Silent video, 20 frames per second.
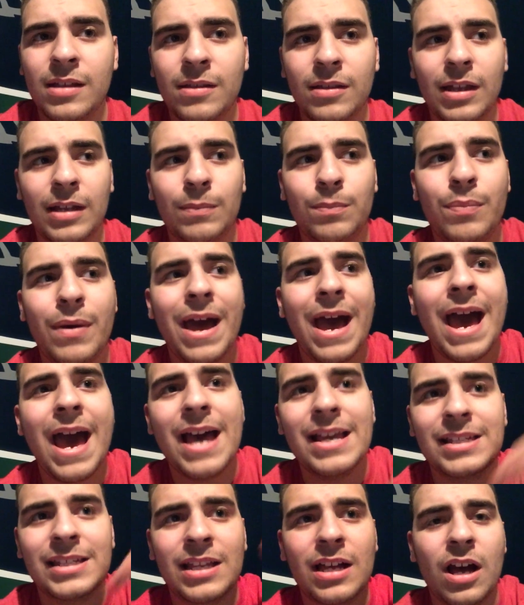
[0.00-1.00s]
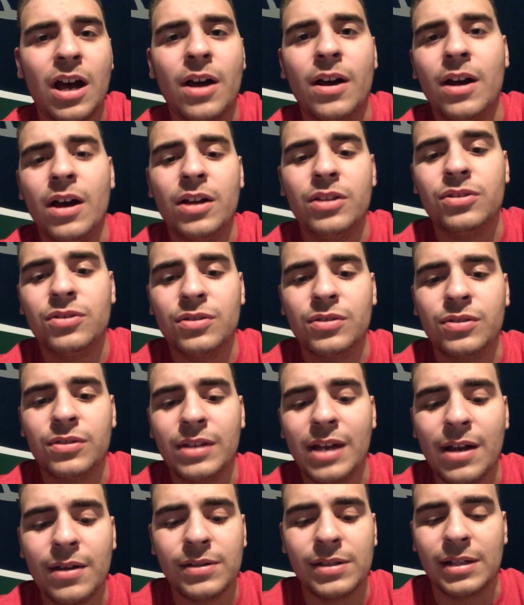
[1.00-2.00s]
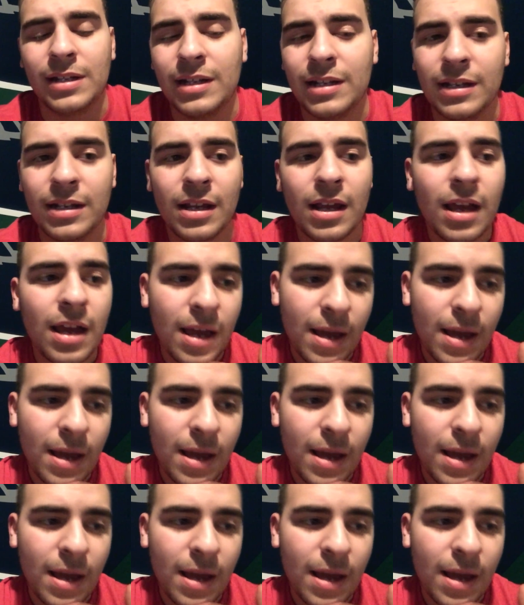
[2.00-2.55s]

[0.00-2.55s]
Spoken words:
like, past 100,000 and,